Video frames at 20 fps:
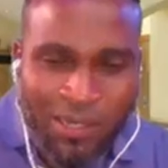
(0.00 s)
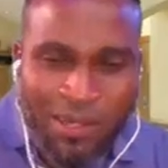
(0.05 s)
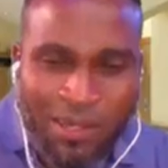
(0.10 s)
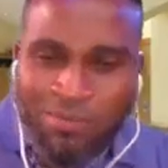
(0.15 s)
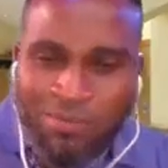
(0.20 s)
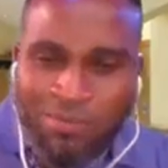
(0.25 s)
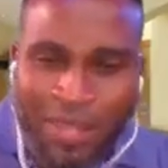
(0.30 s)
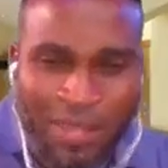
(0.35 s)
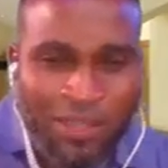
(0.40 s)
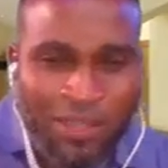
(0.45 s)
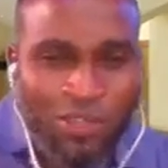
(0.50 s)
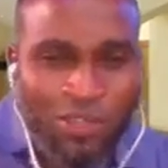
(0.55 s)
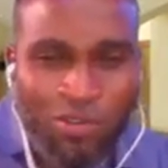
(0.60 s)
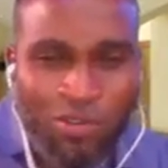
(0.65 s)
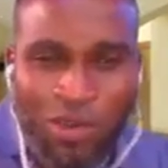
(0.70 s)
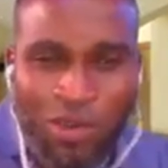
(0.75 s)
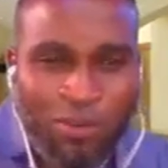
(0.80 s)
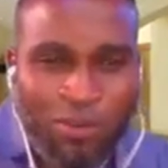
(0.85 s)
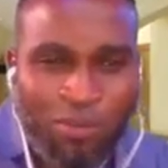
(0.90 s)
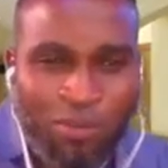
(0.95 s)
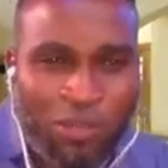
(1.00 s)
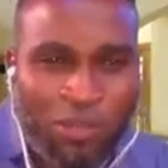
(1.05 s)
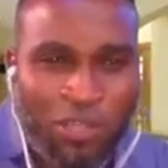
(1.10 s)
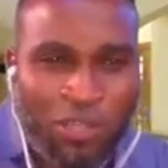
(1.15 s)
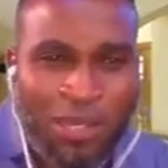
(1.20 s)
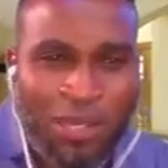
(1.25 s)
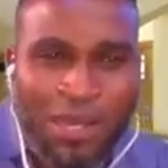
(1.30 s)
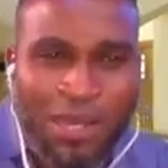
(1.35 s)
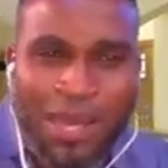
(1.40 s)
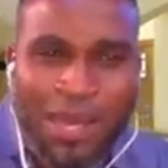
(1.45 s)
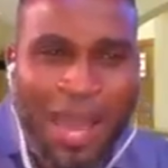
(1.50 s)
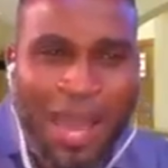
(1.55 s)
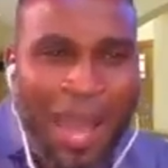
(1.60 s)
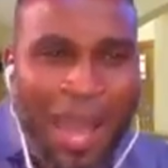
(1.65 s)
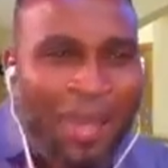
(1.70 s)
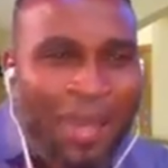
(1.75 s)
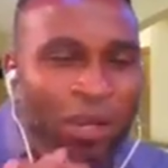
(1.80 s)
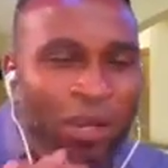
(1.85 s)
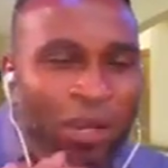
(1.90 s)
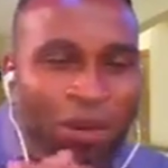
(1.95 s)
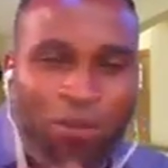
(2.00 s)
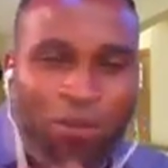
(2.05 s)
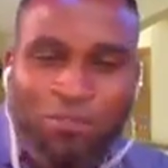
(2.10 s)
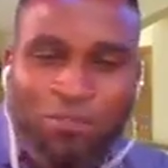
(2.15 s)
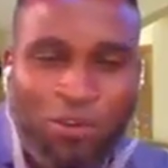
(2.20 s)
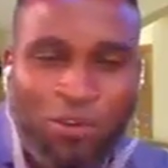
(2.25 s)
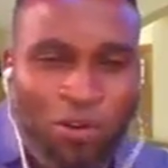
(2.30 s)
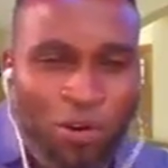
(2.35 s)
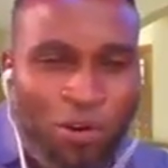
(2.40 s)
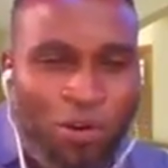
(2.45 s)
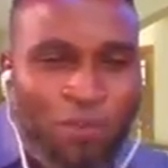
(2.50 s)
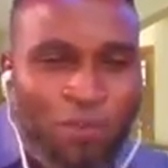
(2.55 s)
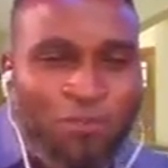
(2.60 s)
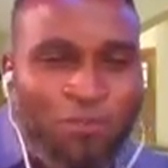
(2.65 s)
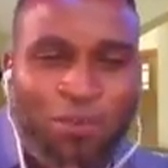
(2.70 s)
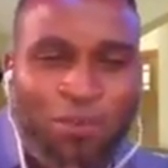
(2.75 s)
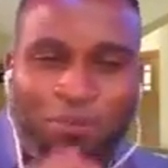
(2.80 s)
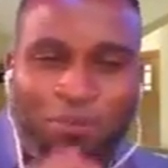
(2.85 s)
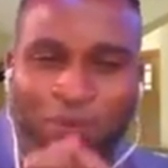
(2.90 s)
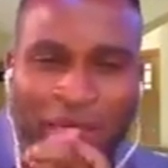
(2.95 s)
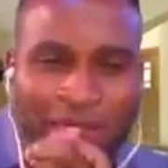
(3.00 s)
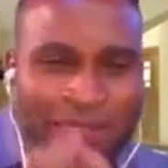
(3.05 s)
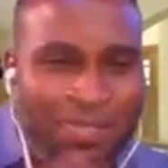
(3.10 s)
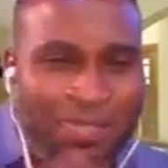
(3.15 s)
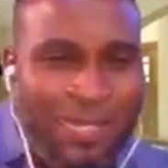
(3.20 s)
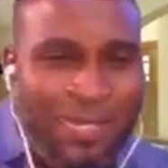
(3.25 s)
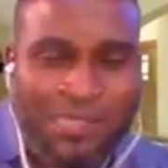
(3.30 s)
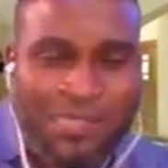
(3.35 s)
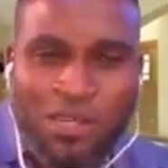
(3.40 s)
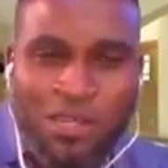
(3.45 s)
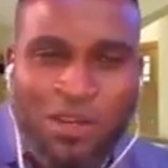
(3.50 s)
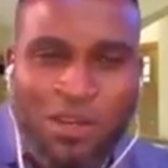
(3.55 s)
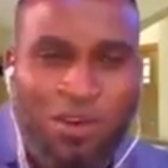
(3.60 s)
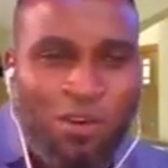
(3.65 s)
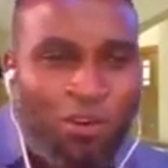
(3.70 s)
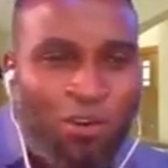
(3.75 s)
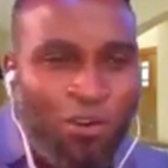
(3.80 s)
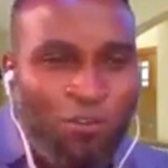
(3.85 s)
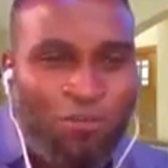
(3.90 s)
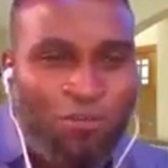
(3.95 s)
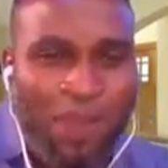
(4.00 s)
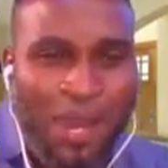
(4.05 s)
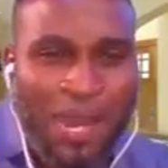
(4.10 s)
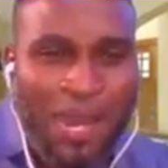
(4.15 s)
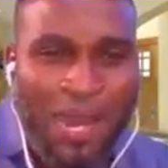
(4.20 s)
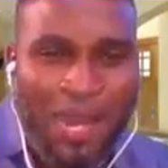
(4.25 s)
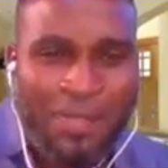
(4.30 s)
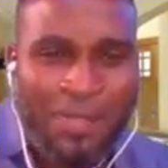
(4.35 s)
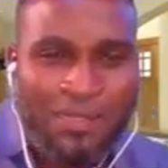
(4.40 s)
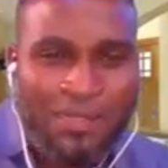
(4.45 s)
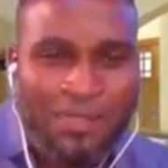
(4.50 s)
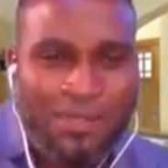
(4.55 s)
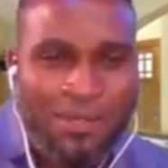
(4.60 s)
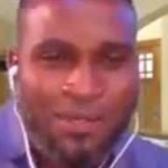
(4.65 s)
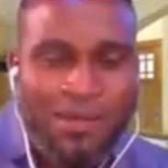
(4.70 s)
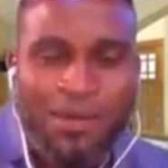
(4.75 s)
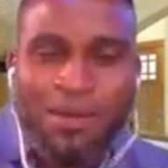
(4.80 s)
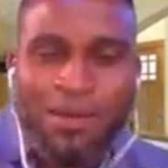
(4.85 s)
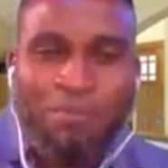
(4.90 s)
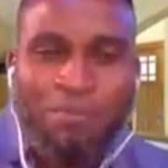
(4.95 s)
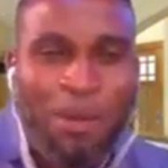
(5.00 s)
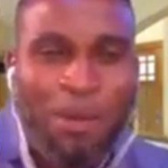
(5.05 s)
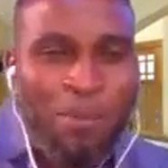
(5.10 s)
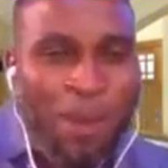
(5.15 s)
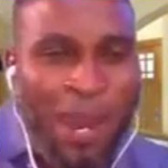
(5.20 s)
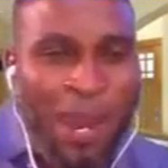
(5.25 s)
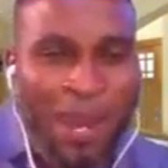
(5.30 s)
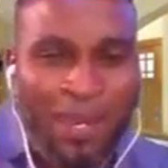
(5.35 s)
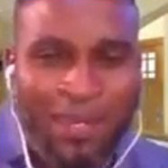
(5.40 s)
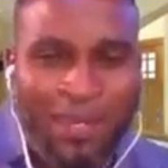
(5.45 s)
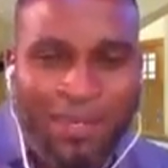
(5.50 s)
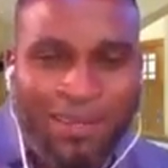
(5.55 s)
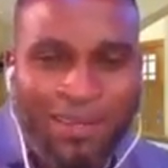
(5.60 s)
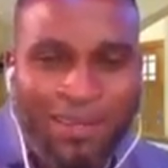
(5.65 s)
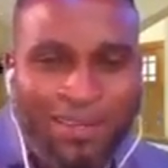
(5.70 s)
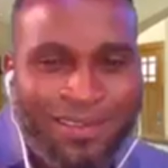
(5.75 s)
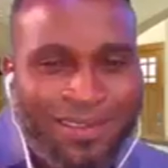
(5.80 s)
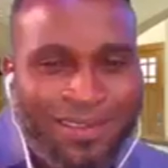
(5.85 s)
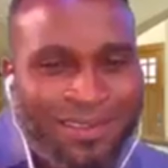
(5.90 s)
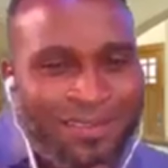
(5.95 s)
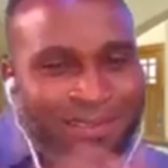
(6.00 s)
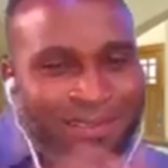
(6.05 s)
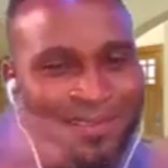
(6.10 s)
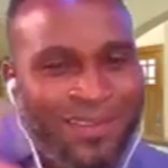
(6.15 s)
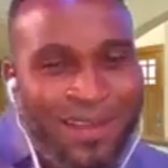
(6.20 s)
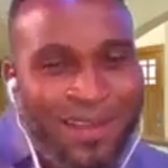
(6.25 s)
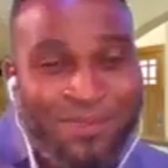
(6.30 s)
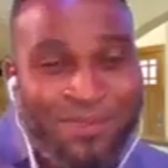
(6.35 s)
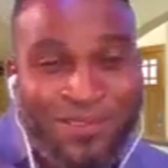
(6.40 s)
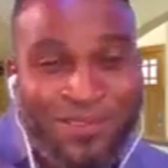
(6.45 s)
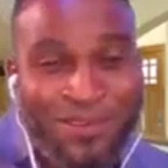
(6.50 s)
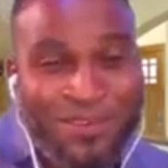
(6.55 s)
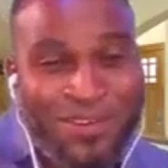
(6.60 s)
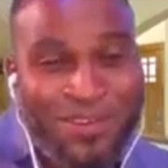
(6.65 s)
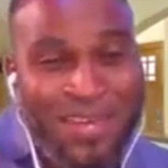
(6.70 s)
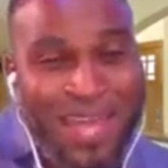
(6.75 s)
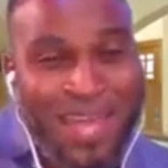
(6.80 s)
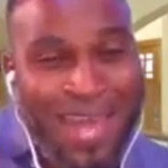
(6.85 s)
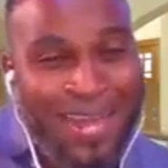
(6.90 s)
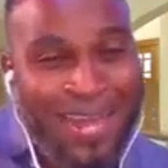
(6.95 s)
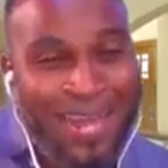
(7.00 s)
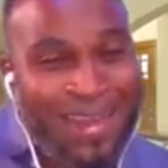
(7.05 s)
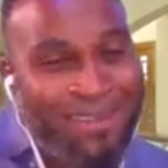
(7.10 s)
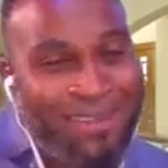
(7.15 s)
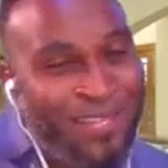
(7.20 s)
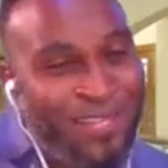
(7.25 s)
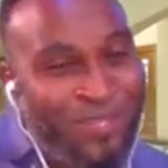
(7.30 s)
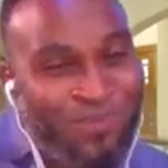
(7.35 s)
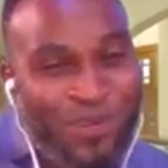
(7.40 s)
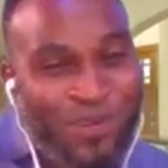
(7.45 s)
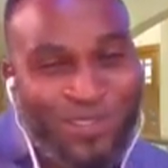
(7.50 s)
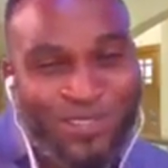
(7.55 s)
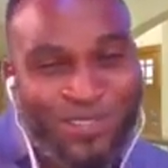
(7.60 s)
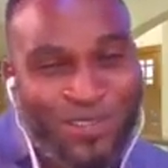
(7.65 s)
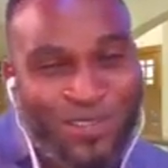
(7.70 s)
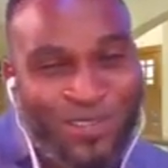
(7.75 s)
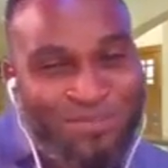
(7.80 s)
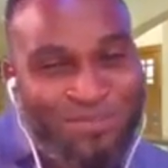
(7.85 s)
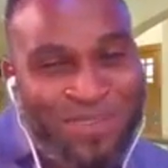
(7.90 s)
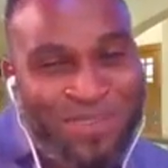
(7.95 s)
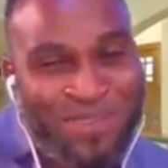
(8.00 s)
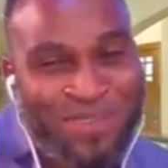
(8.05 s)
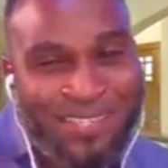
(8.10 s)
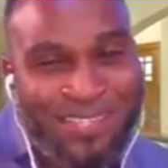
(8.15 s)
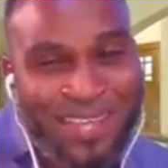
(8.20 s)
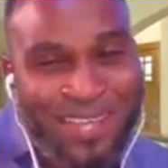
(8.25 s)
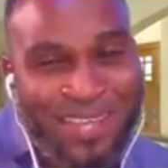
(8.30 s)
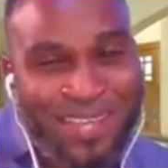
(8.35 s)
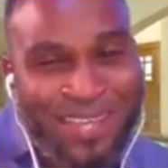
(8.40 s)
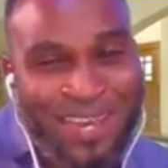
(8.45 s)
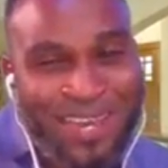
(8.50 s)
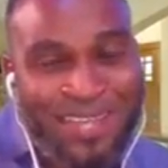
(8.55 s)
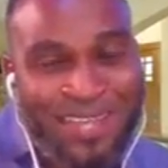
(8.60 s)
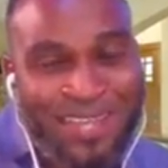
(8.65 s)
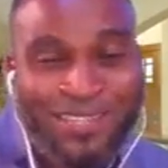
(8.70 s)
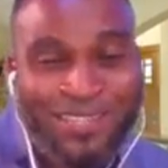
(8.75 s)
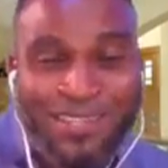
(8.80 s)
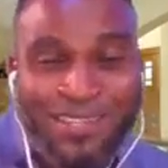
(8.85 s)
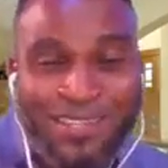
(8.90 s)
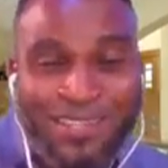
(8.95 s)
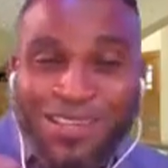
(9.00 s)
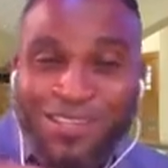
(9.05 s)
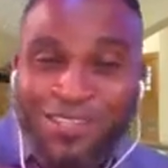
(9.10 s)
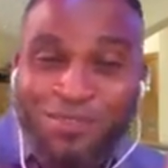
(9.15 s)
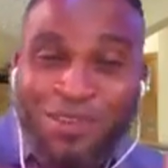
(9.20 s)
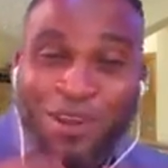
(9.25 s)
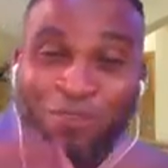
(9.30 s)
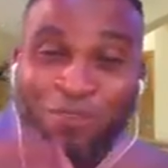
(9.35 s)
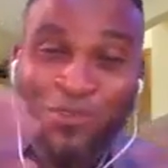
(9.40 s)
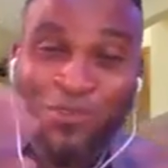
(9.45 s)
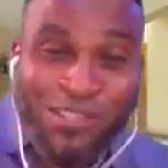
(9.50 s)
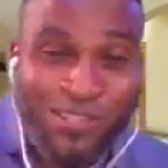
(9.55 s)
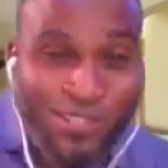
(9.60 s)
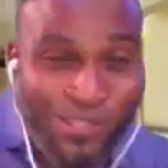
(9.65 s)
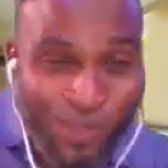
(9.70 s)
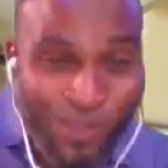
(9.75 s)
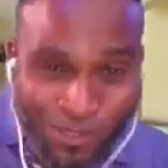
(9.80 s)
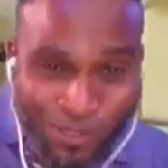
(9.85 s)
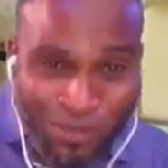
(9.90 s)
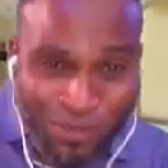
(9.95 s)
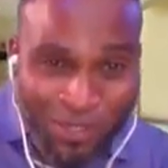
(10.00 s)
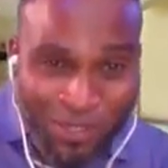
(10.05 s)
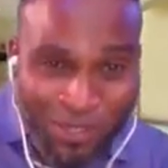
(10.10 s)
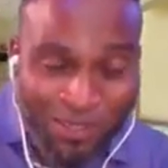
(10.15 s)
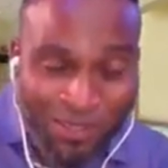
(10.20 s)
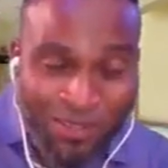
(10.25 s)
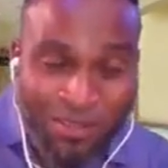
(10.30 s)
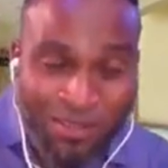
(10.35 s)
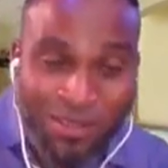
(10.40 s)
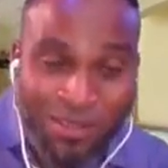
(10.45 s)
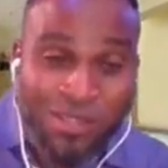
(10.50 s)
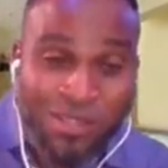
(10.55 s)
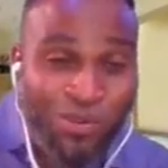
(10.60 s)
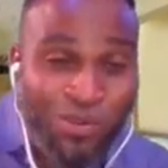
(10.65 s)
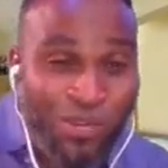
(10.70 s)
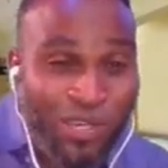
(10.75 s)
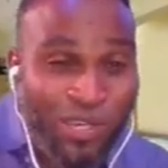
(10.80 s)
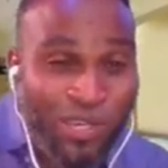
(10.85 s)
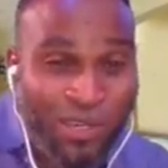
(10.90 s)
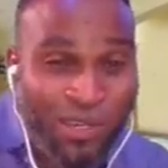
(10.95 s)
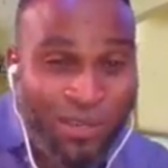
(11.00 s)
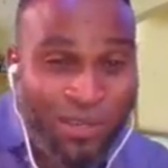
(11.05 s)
Thank you, everybody. I love you all from the depth of my heart. Bye-bye. Sorry, I can't respond to your message. So many of you will insult me. It's okay.